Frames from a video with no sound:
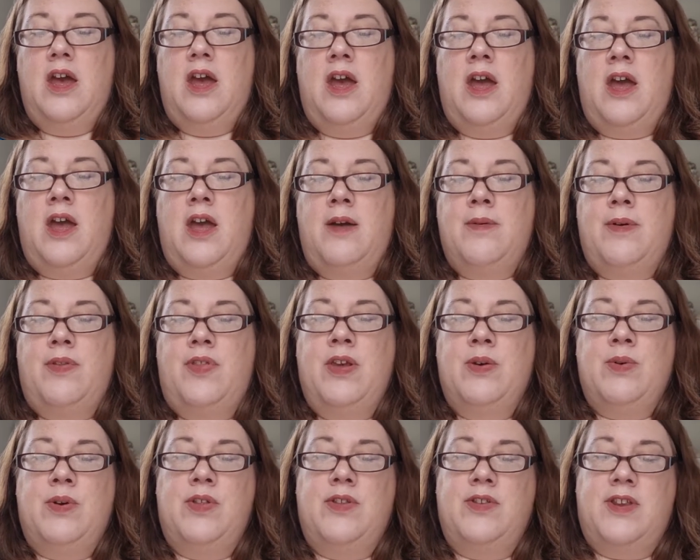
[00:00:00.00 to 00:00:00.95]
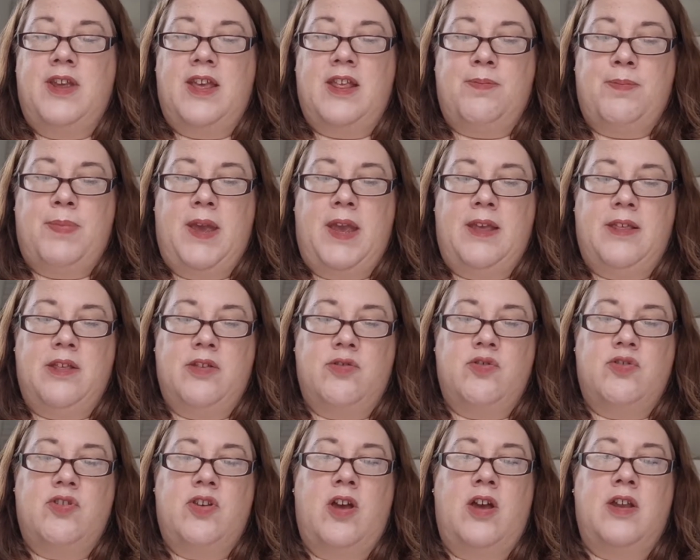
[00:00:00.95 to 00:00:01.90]
I think one of the DSPs is
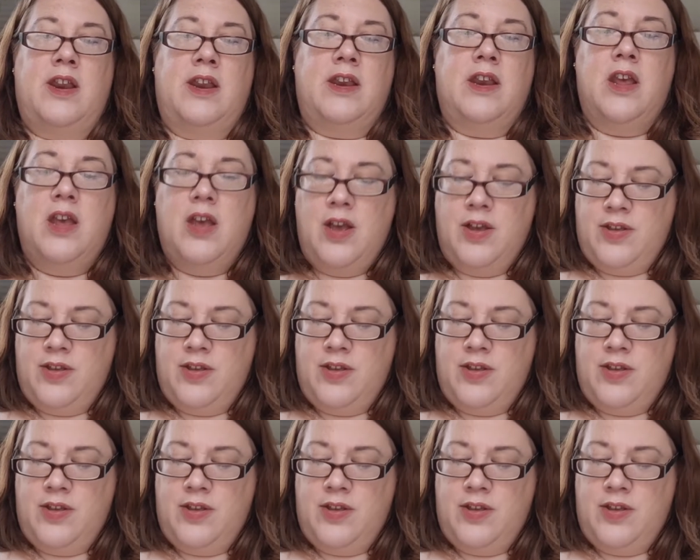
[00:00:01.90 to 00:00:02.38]
returning.